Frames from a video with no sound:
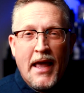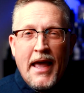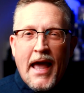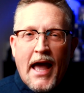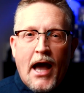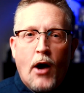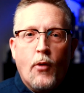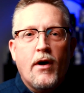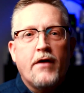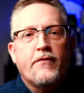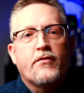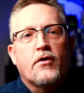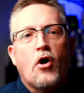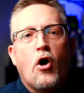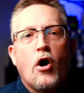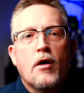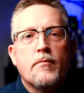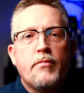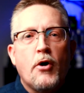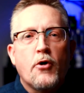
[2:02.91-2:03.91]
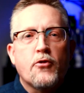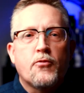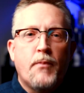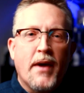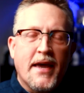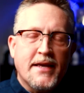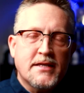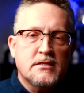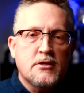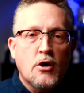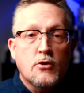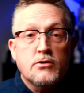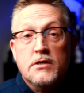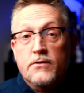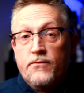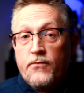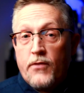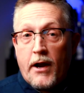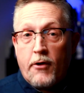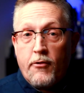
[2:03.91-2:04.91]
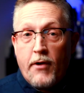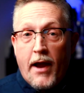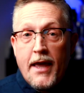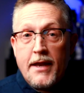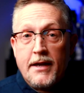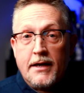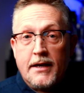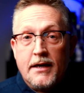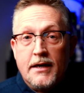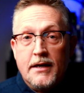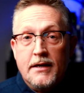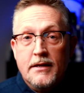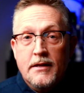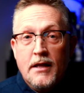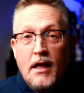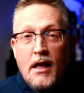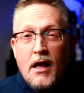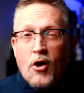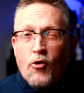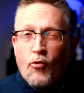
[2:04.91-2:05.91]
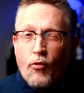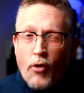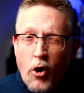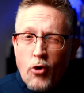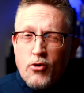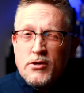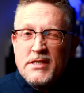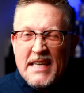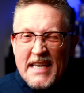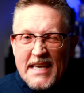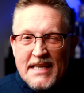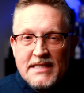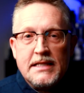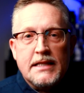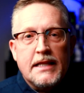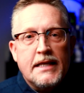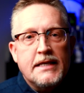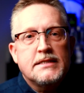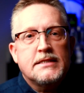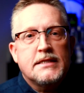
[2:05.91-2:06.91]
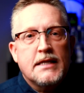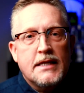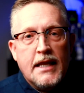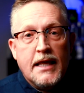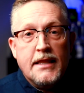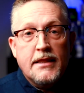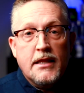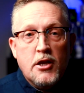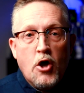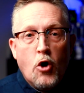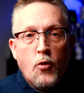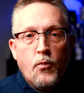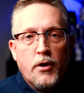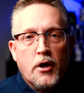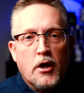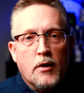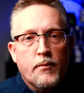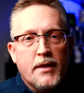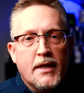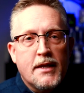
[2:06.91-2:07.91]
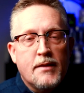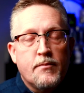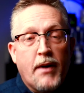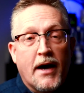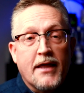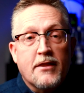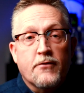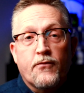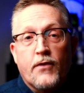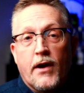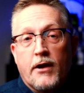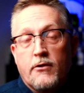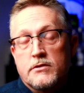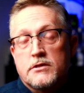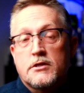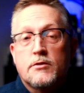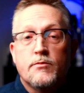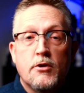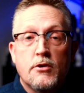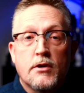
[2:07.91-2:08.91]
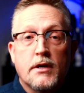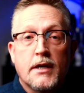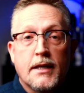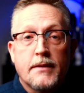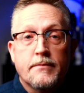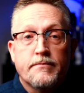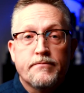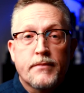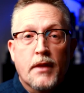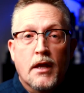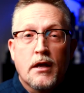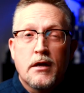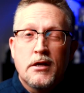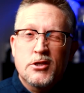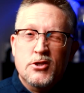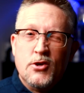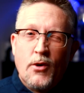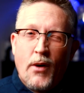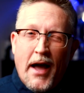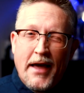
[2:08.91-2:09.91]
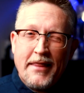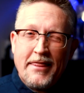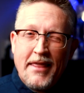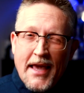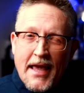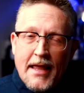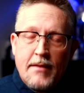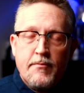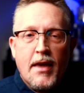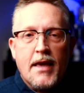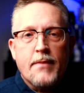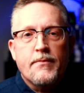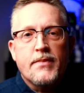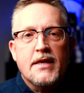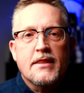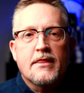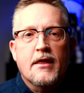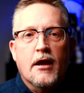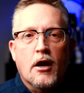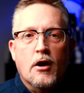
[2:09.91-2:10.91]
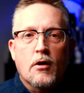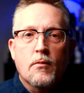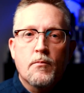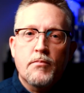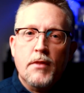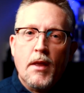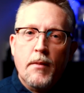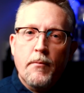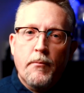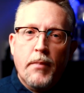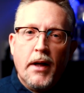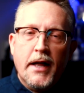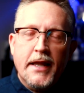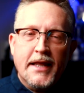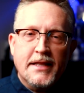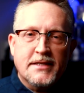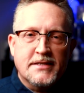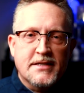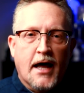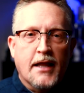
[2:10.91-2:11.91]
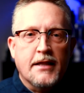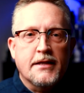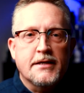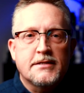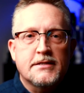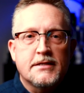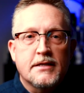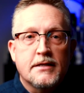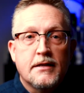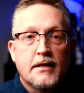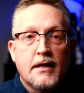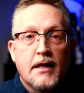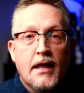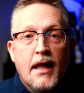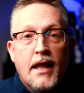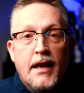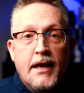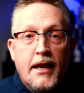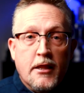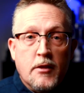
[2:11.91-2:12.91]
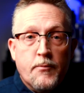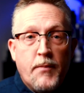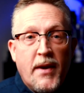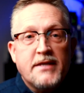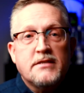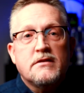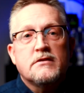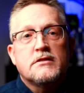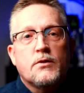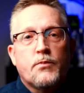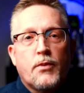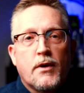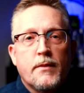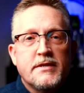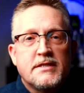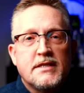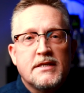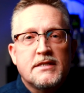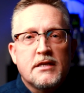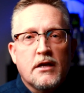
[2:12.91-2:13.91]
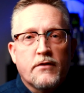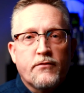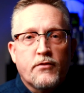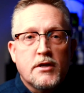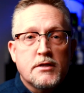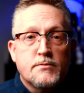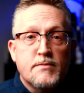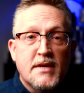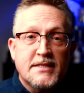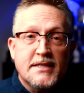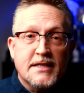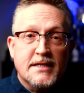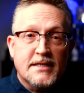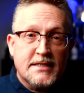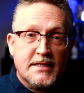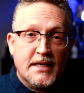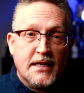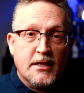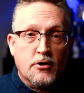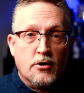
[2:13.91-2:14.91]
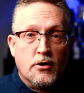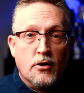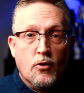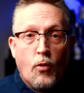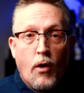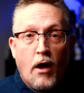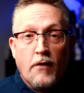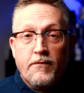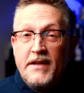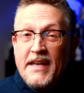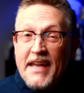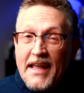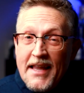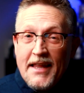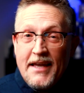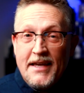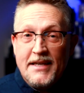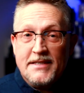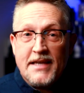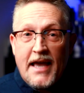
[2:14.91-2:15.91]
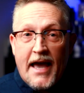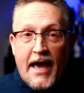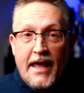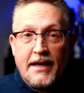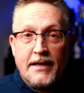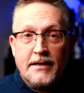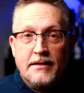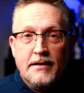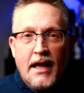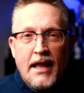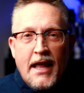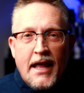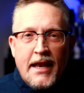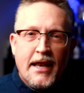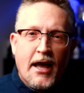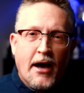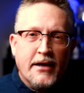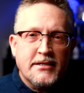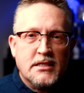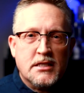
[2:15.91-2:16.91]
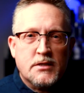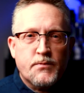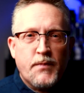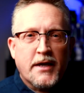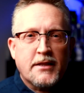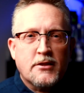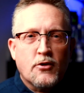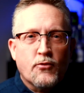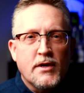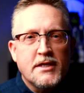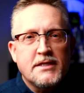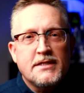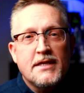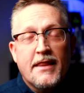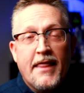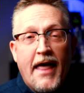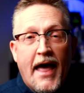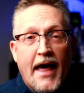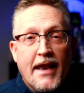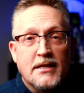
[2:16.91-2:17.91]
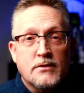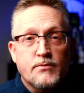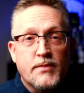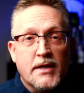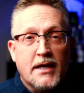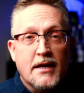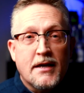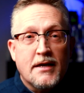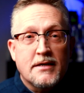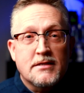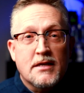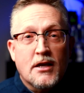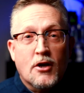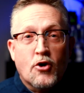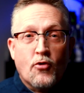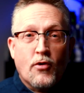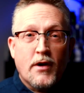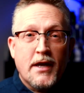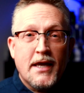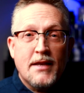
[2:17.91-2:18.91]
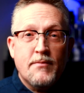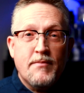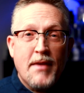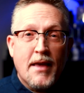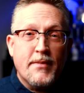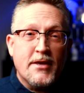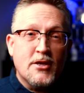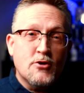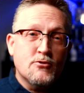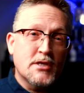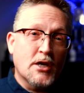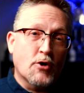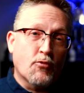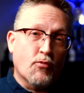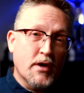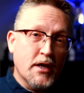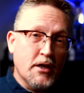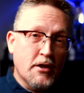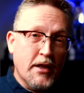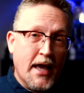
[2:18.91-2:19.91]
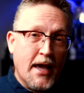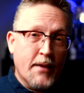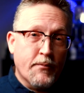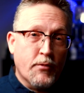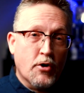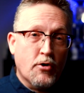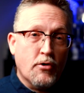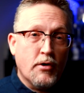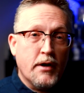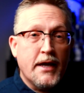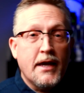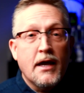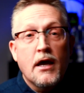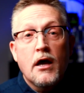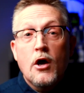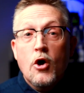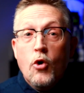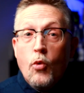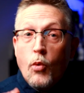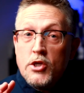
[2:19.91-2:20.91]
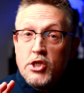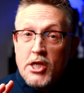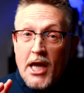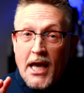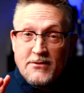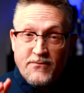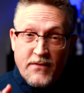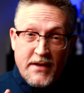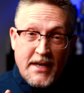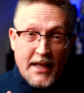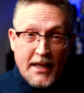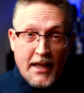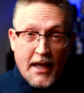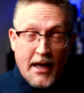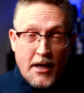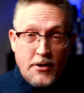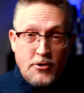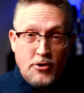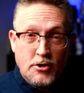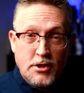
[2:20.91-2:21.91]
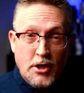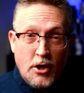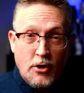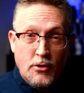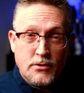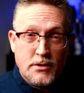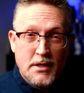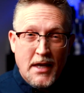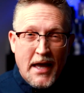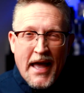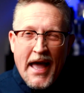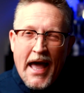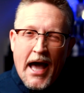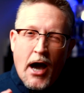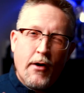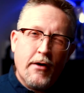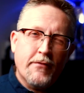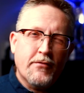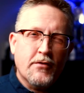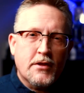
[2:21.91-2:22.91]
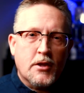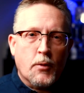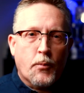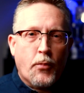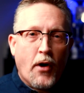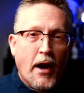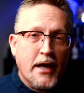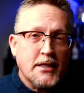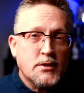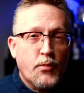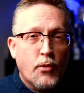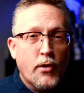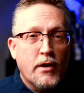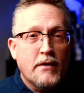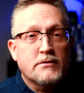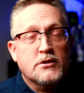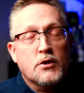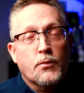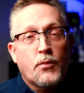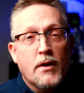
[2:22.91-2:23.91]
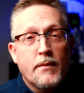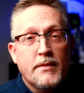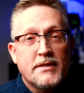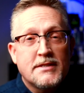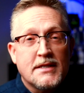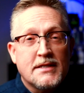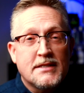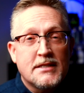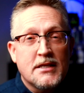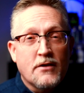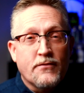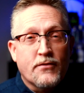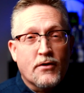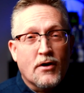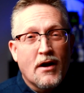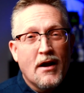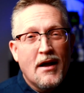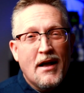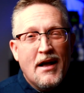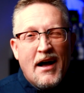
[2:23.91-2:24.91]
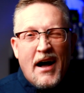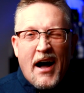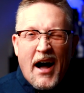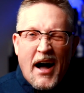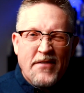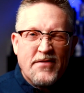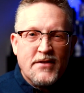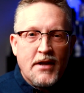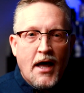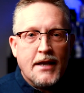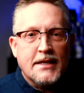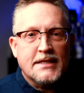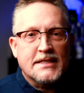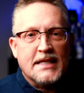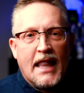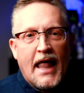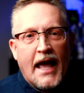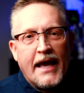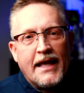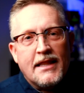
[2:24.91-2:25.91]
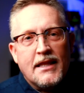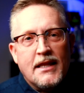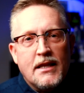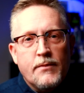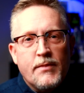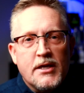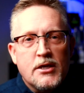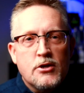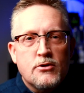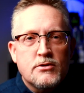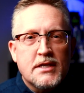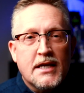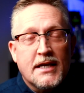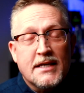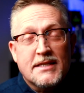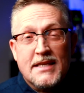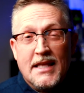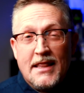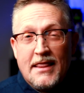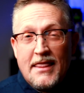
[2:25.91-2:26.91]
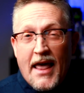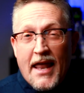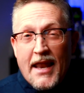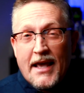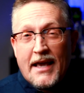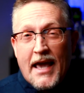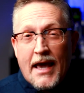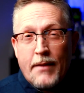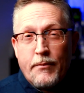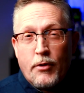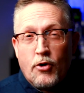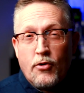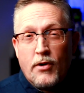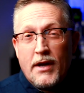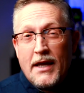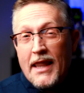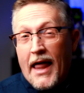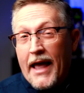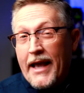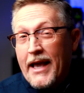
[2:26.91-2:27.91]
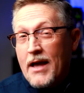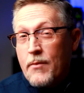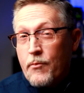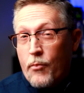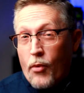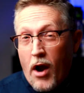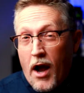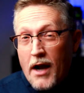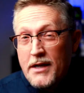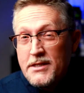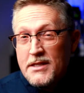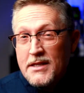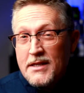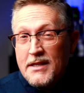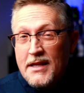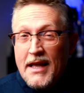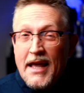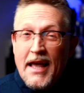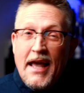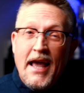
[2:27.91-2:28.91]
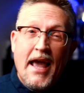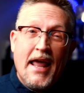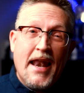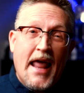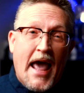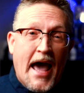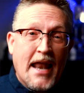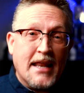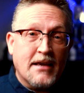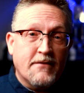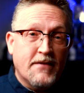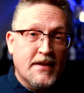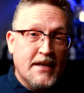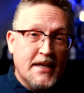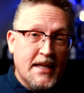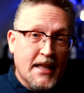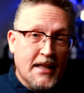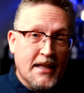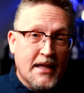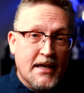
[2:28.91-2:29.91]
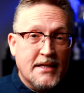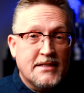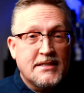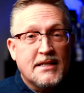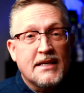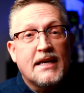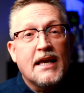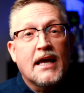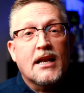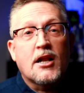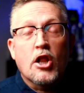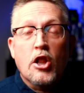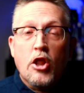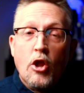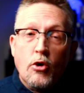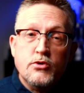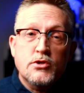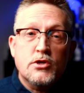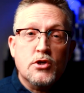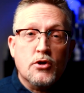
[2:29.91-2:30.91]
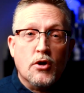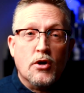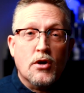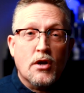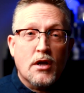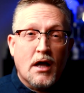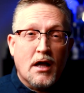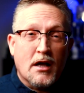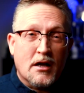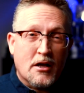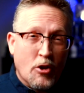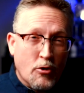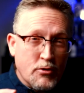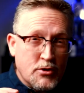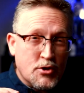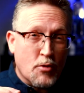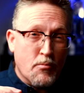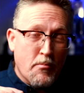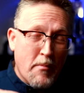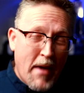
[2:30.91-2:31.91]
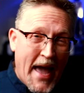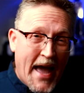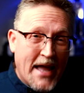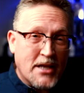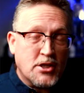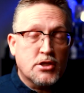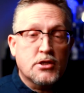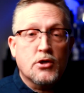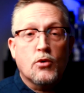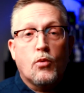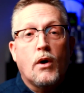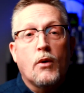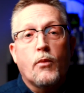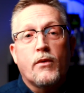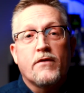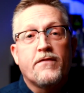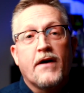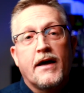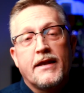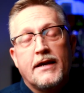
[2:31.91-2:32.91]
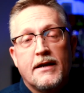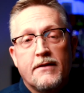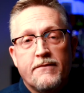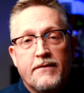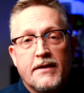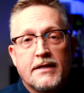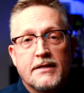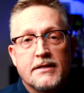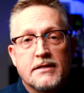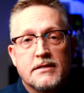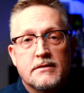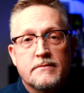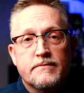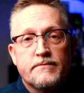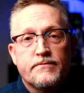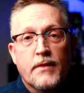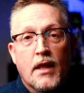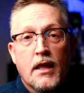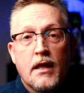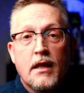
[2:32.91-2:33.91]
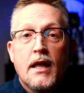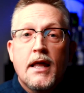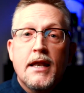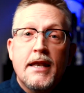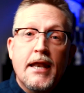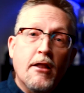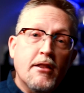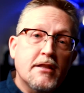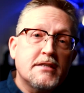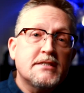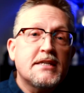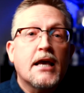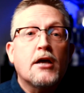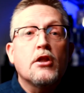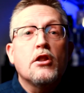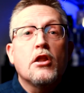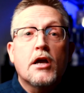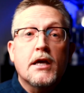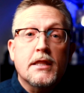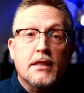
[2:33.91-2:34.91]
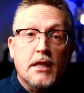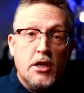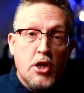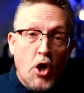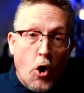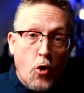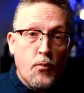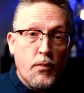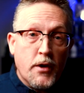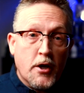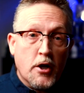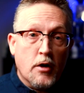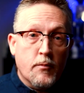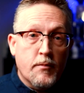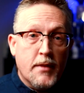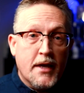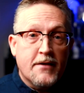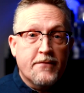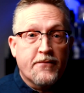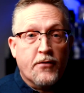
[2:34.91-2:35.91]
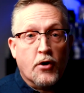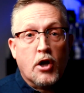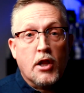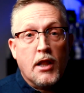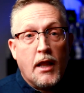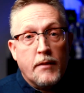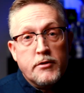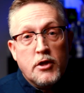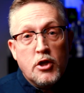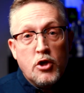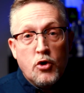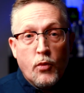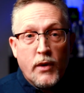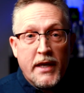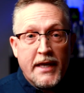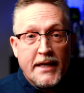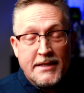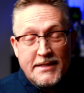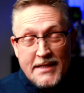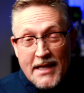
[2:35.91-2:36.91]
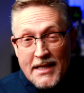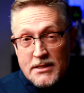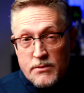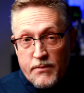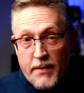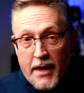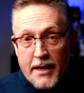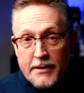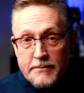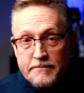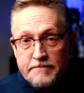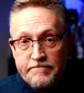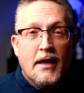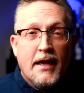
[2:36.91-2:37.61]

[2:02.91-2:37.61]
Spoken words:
However, on both base notes and Fragrantica, rose is listed in the note pyramid by the fragrance community. So I think it may be there, but it's not listed. Now the base of Supremacy Silver is missing cedar, while vanilla is added. Now I suspect the reason of that is because Creed may be using real ambergris, which has vanilla undertones. However, at the price point of Supremacy Silver, Afnan is likely to be using a synthetic ambergris like ambroxan and adding vanilla to get closer match to what we find in Aventus. Now let's take a look at the note pyramid for Club de Nuit Intense Man.